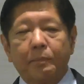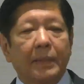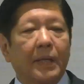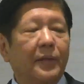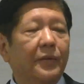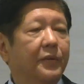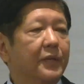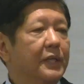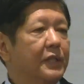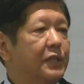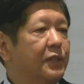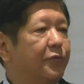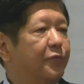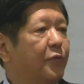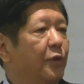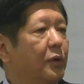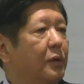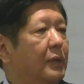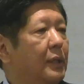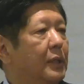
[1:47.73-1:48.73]
This
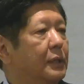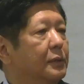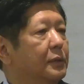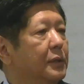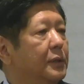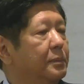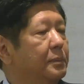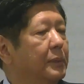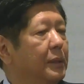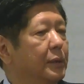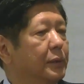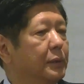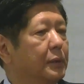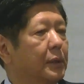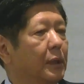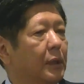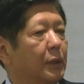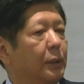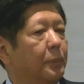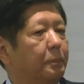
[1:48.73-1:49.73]
$400 million
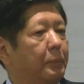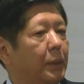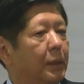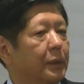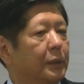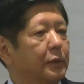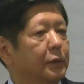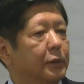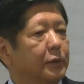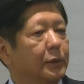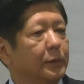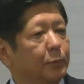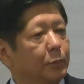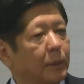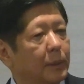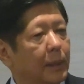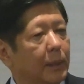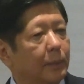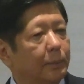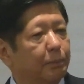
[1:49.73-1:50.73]
partnership
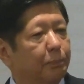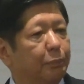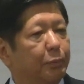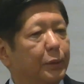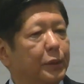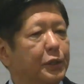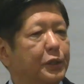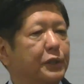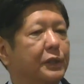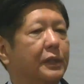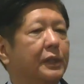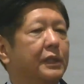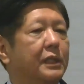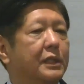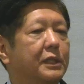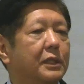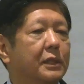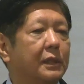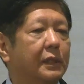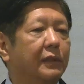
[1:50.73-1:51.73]
will help bridge the
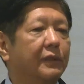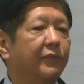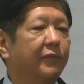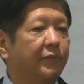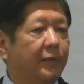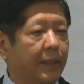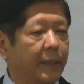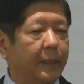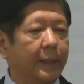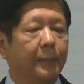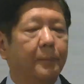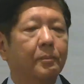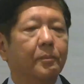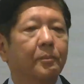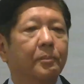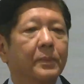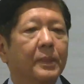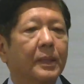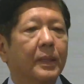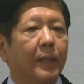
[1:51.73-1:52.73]
digital divide
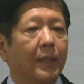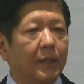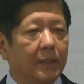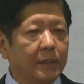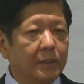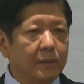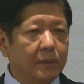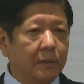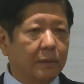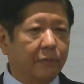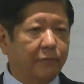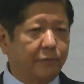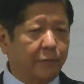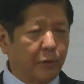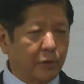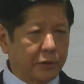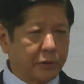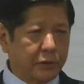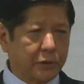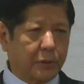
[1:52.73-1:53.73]
and
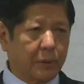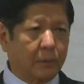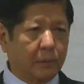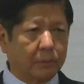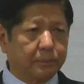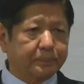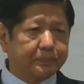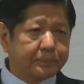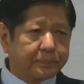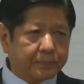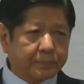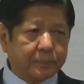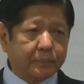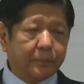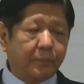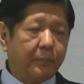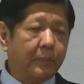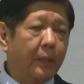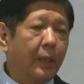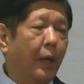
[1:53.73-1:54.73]
foster
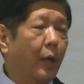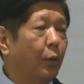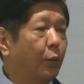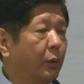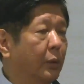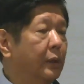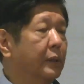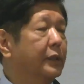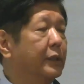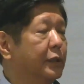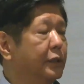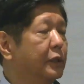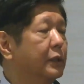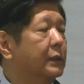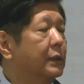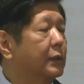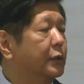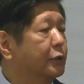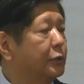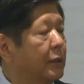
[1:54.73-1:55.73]
our
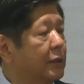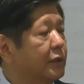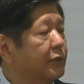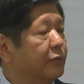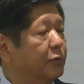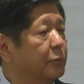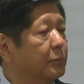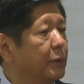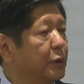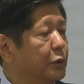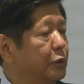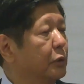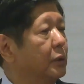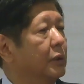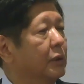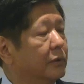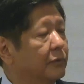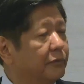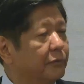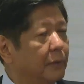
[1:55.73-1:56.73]
digital transformation
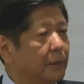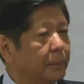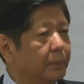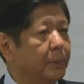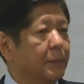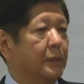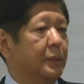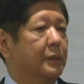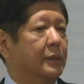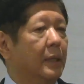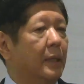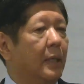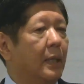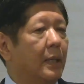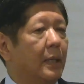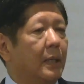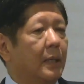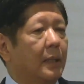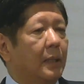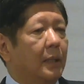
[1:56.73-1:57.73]
in the Philippines.
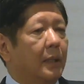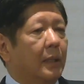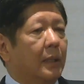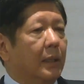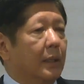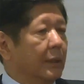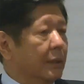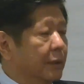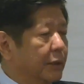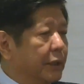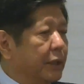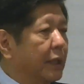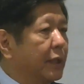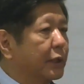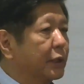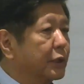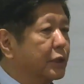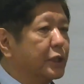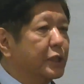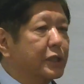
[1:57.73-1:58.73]
In the
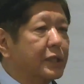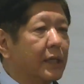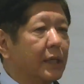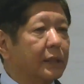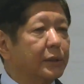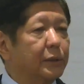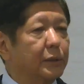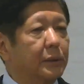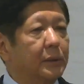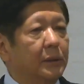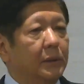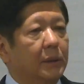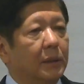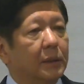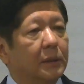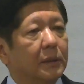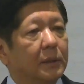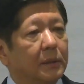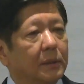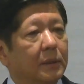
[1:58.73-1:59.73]
energy sector,
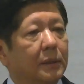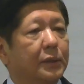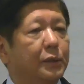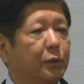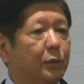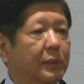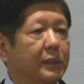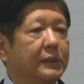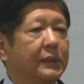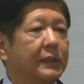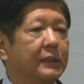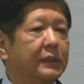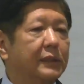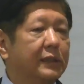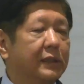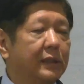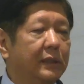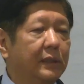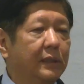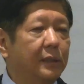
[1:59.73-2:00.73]

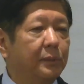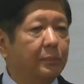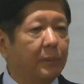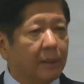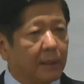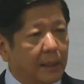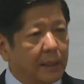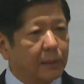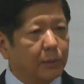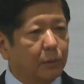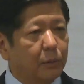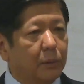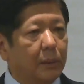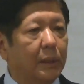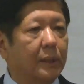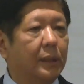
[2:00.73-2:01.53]
USNC and Meralco are